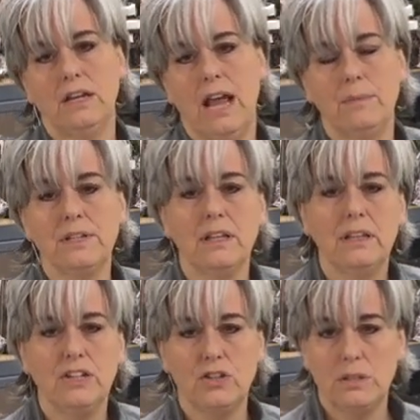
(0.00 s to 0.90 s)

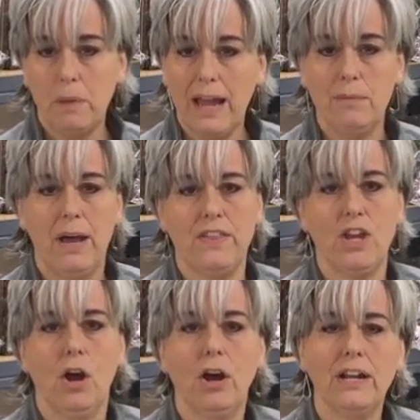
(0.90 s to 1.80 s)
absolutely just buy it by the
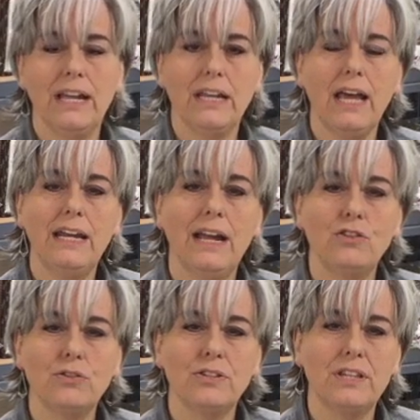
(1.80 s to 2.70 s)
yard and cut it
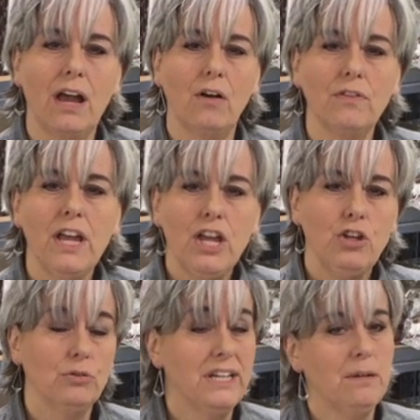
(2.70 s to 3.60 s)
out yourself.
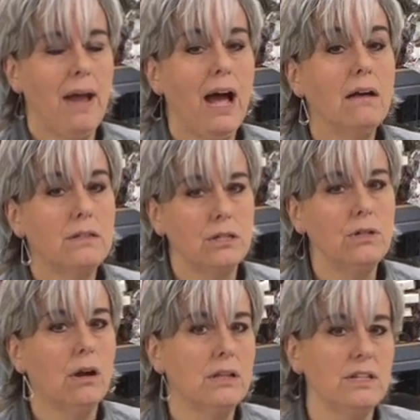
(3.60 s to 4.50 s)
You'll need about 2
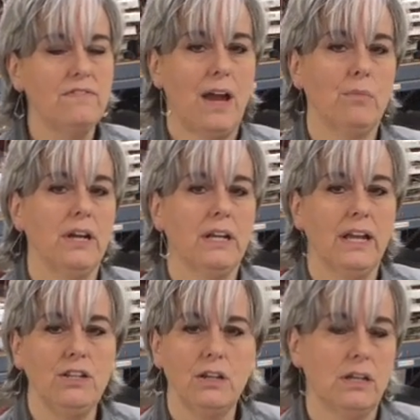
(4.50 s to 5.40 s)
yards of fabric,
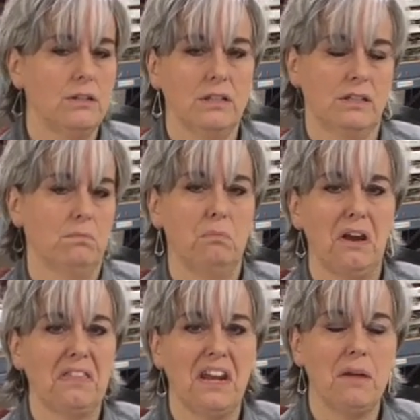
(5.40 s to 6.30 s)
and you can just
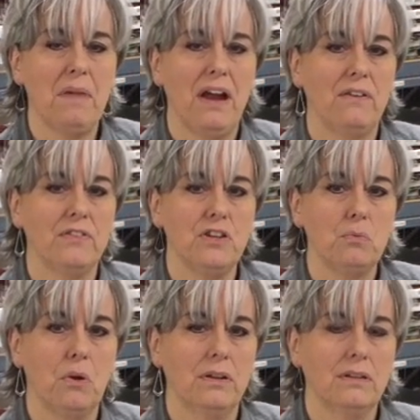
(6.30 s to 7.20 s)
break that up however you
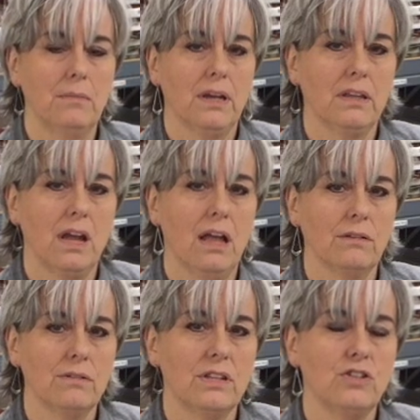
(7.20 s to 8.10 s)
want among the
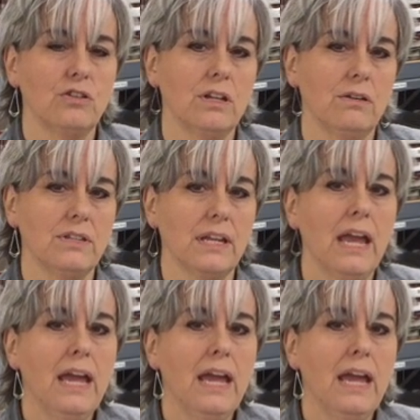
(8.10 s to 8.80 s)
colors that you're using.